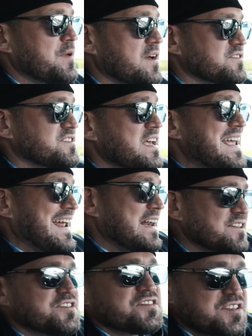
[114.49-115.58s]
because it
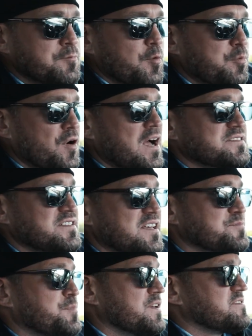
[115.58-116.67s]
is a simple
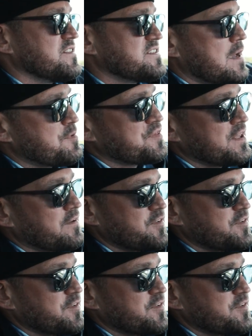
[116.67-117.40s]
process, but it's the type of thing,